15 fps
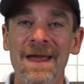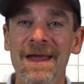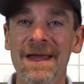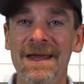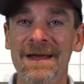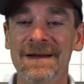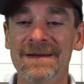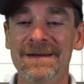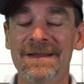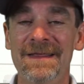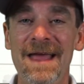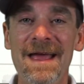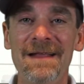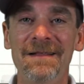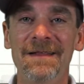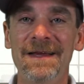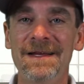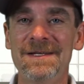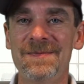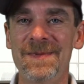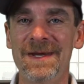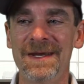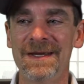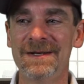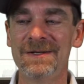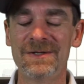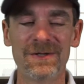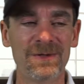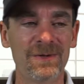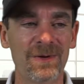And that leads me
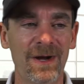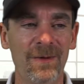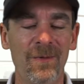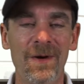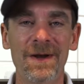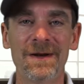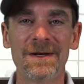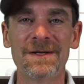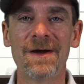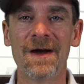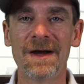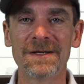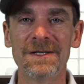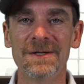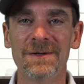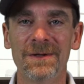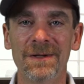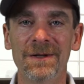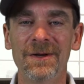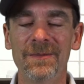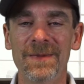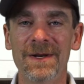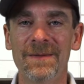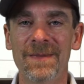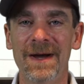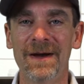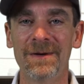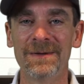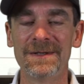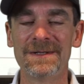into, I wanted to talk to you a little bit
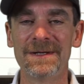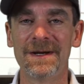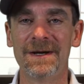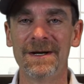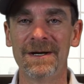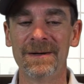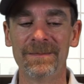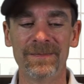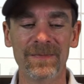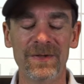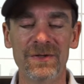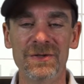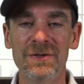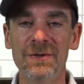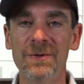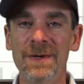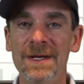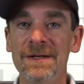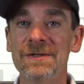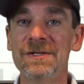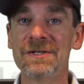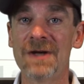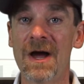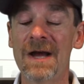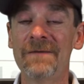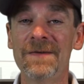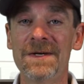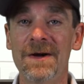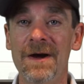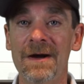about um, doing
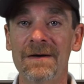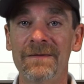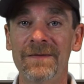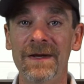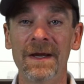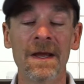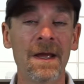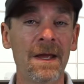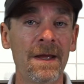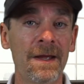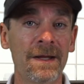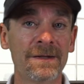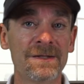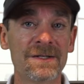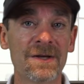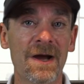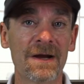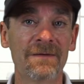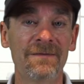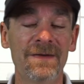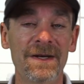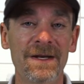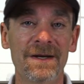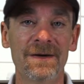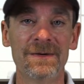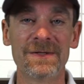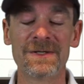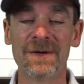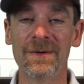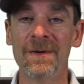stock photography and stock video.
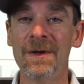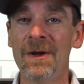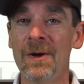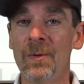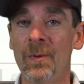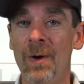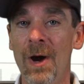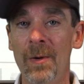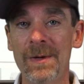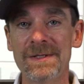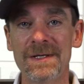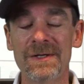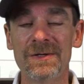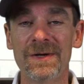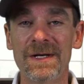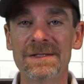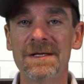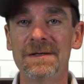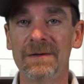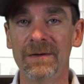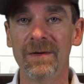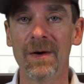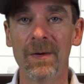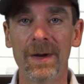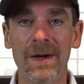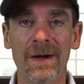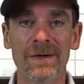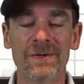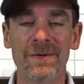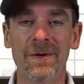So we're always interested in growing
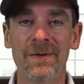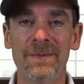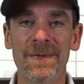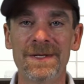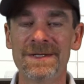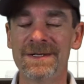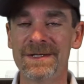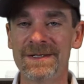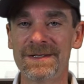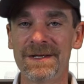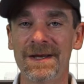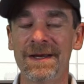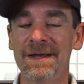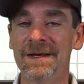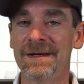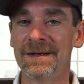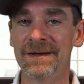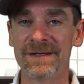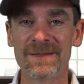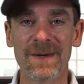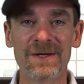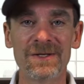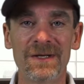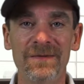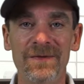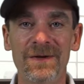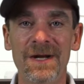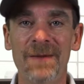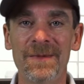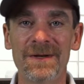our drone business. And especially if
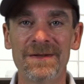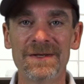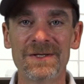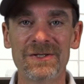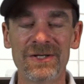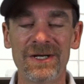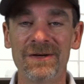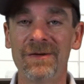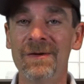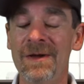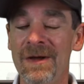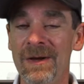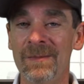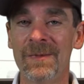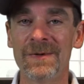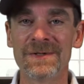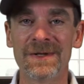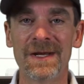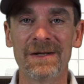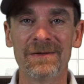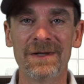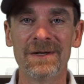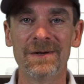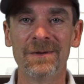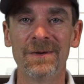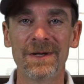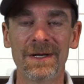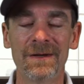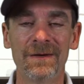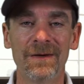you're coming to this channel, most likely you're
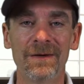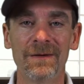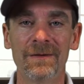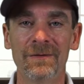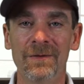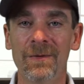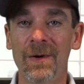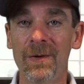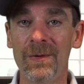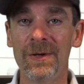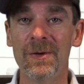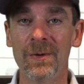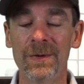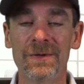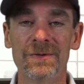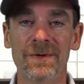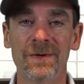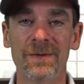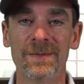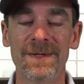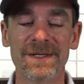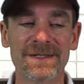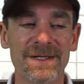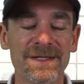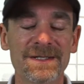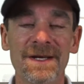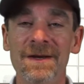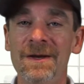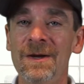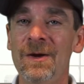looking to grow your drone
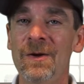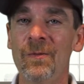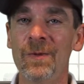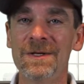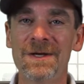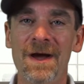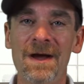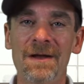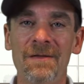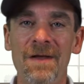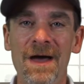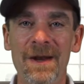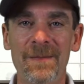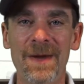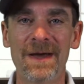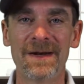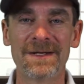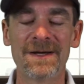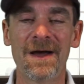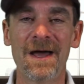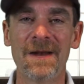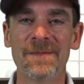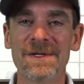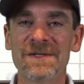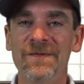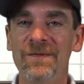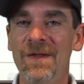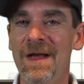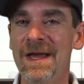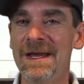business. We talk a lot about autonomous
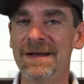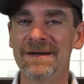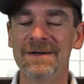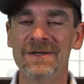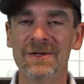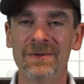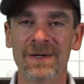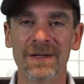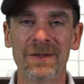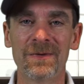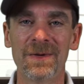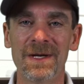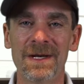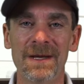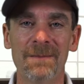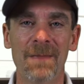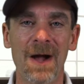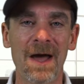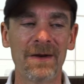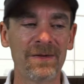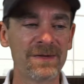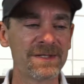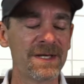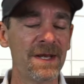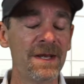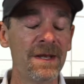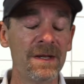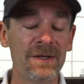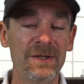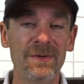flight and doing three D models,
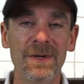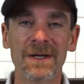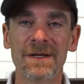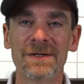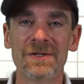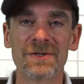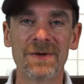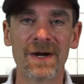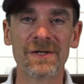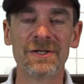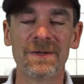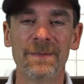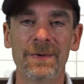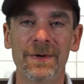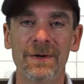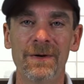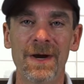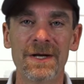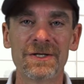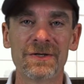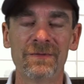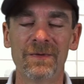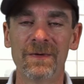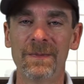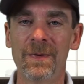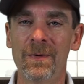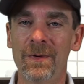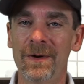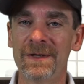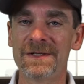doing construction progression
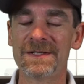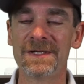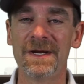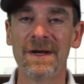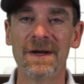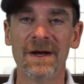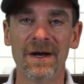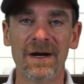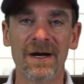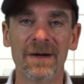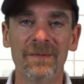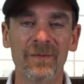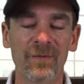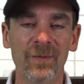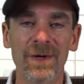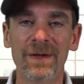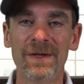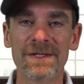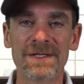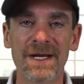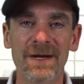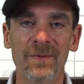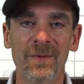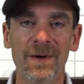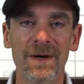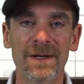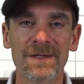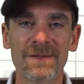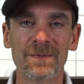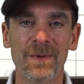reports, um, real estate
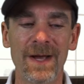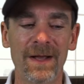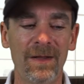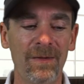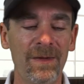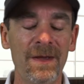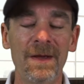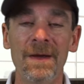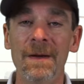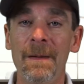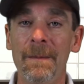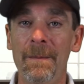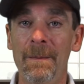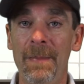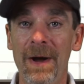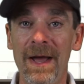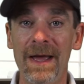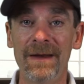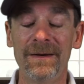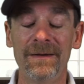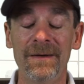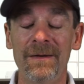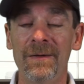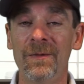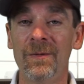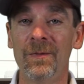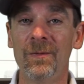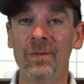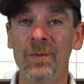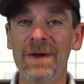work well. But
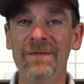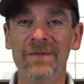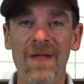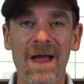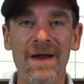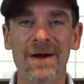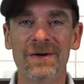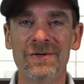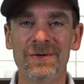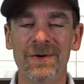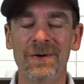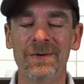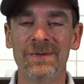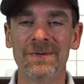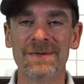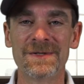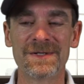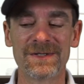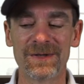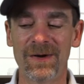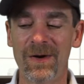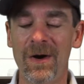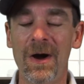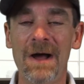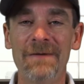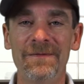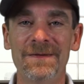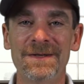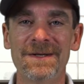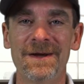we fly our drones
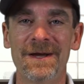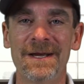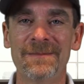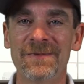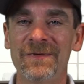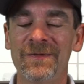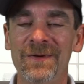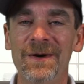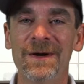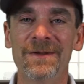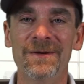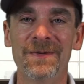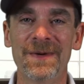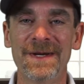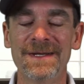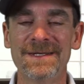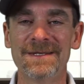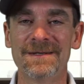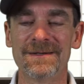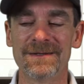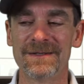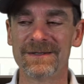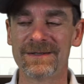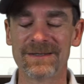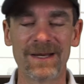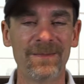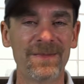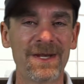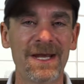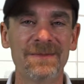oftentimes for other reasons,
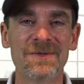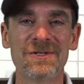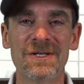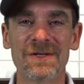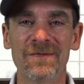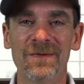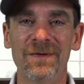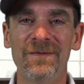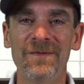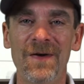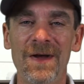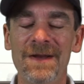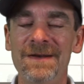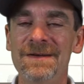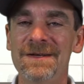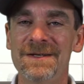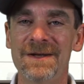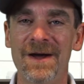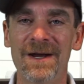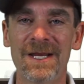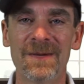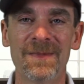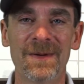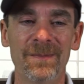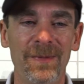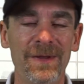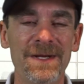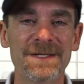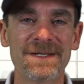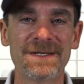sometimes just for fun, to document
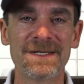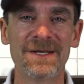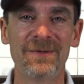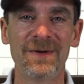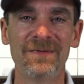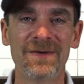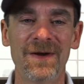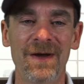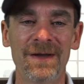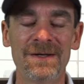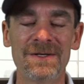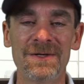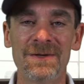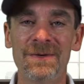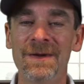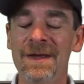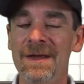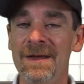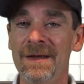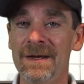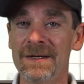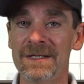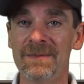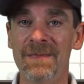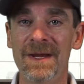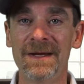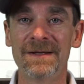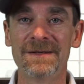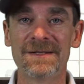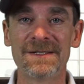places that we've gone to, to
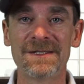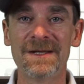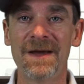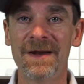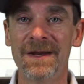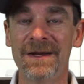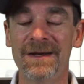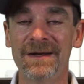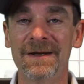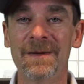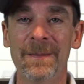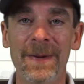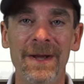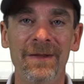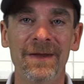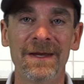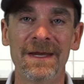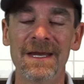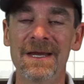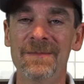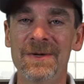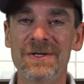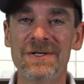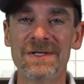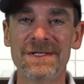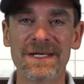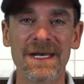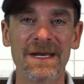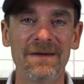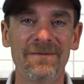make stunning and compelling
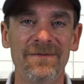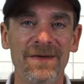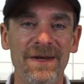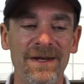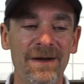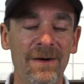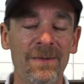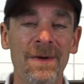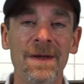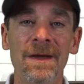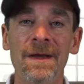images and video.